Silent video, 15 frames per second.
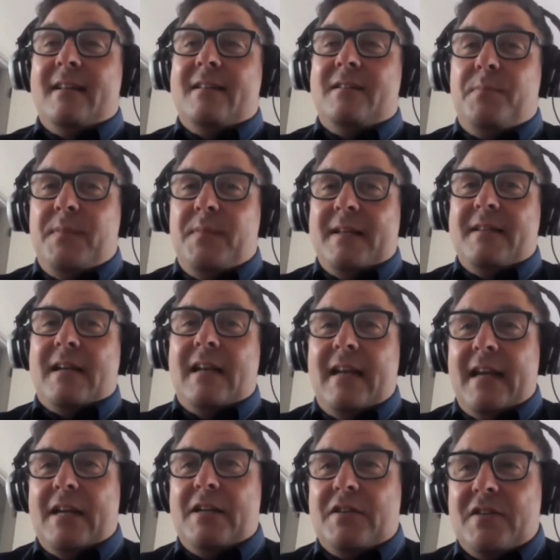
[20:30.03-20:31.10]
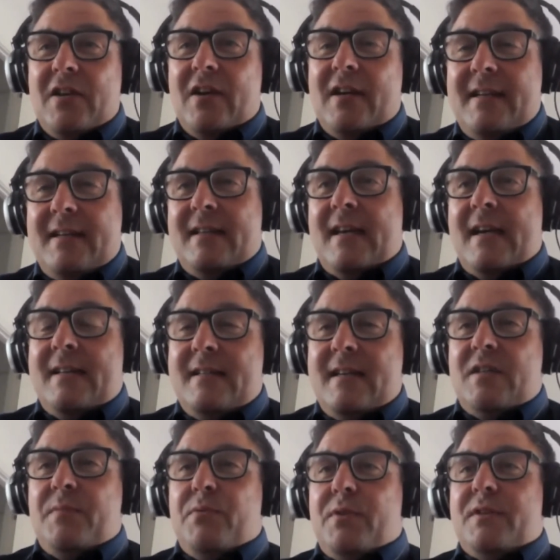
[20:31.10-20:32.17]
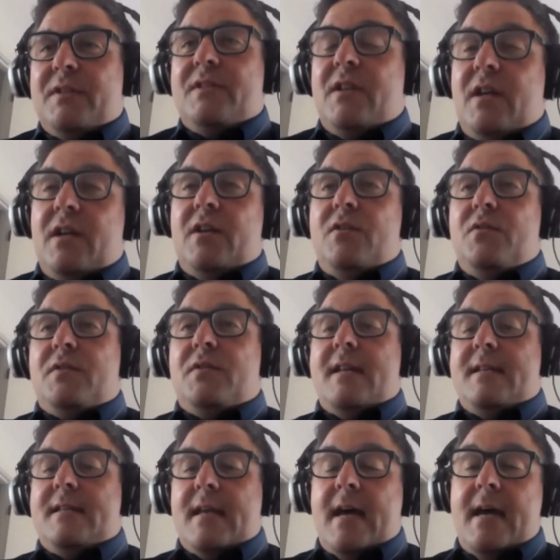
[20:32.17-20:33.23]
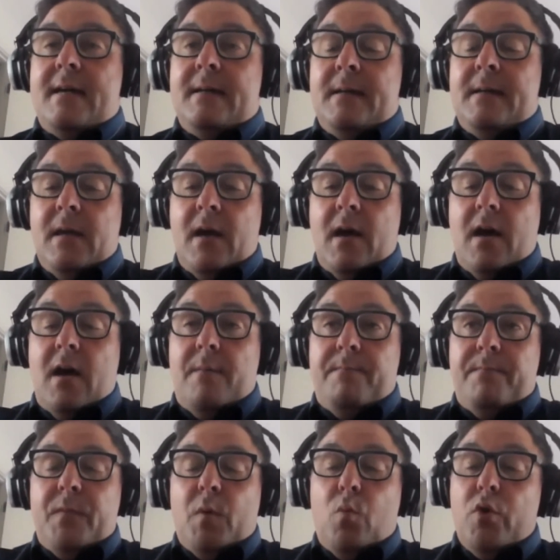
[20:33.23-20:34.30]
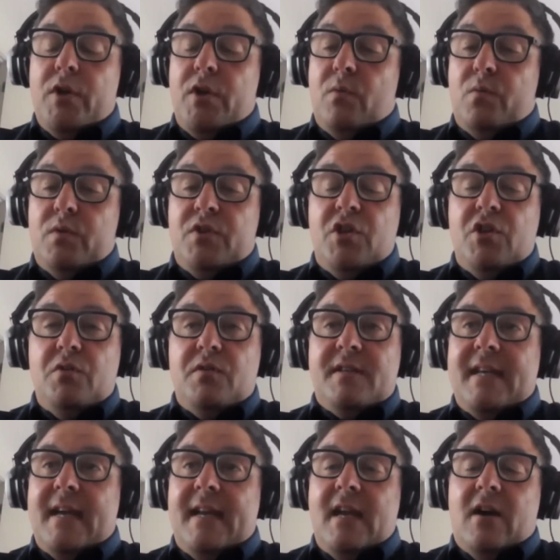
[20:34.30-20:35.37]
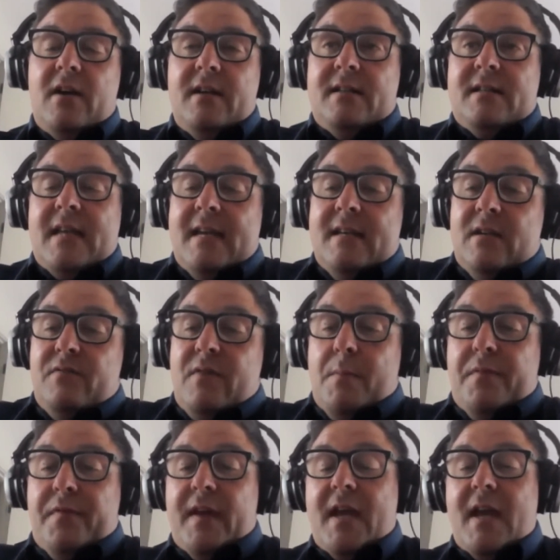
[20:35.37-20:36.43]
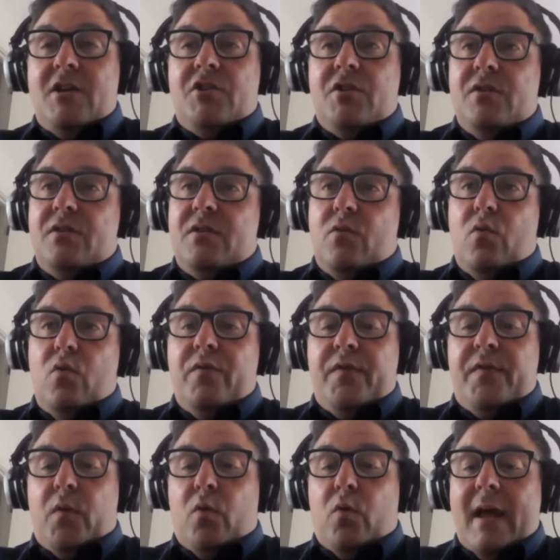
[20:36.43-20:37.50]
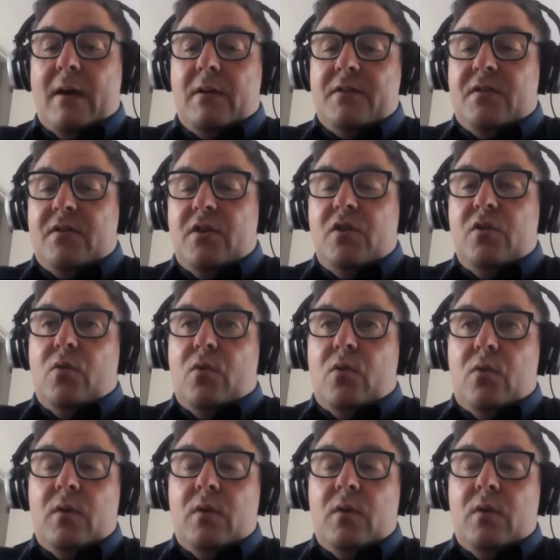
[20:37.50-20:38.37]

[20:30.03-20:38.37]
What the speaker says: That's clinging to slightly desperate loose ends there. What do you see any unintended ramifications or fallouts that